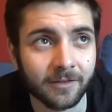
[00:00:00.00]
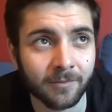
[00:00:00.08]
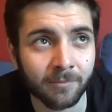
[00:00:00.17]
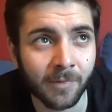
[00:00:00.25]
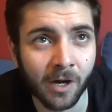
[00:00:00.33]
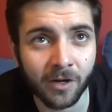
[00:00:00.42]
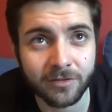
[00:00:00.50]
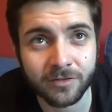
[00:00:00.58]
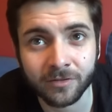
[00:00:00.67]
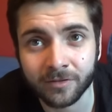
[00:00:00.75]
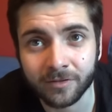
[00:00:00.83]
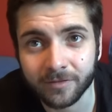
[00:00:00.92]
March
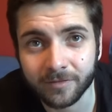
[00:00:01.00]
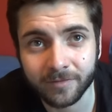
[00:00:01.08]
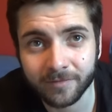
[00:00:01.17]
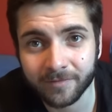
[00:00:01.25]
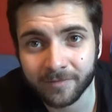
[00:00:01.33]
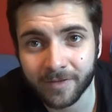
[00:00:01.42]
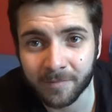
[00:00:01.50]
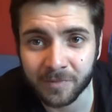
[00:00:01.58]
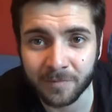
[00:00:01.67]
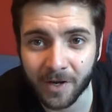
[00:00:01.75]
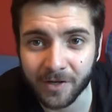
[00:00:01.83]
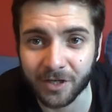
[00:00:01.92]
or
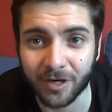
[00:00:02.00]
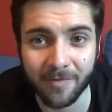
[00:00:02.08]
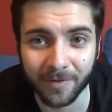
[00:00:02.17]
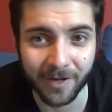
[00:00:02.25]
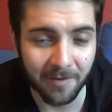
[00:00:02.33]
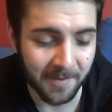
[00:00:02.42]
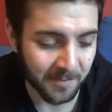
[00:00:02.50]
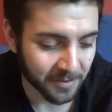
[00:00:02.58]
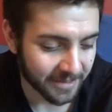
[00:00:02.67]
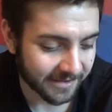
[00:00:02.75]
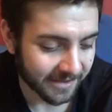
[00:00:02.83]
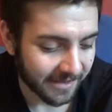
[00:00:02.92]
April, I can't remember where
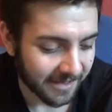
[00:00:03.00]
it is.